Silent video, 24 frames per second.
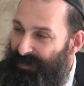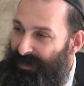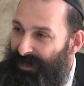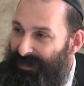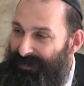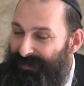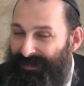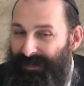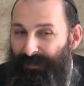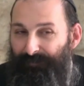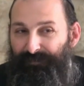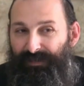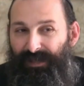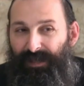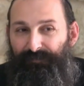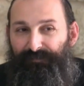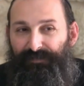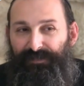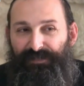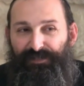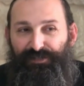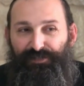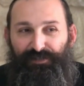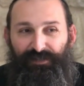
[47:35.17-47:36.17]
And
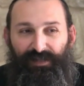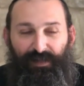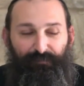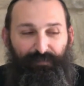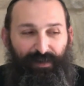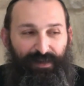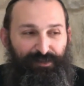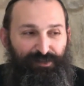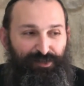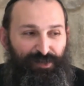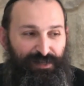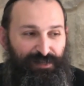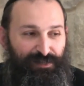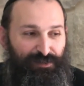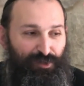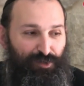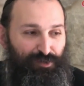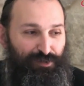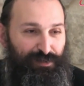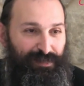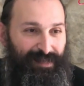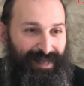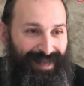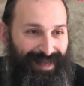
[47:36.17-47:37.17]
sometimes it's about just
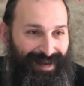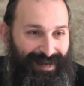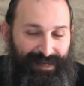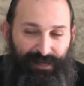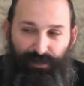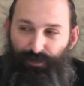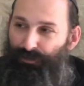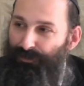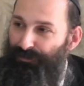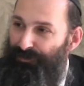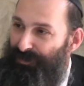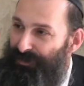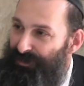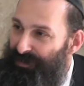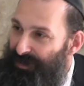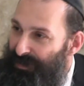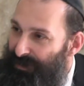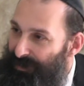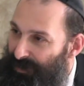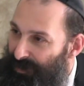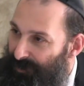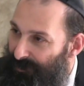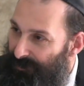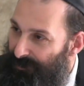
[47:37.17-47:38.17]
not telling all the
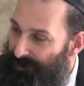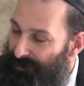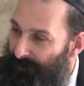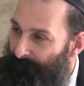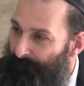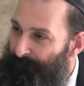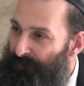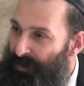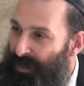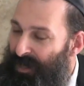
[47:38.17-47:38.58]
details.